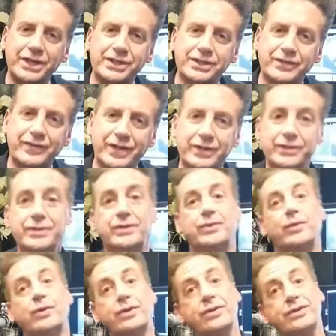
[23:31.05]
others and the
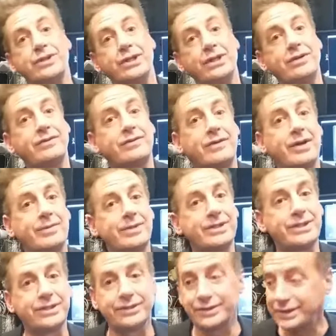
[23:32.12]
words of Robert
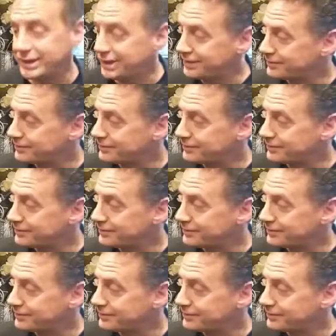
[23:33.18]
Cialdini.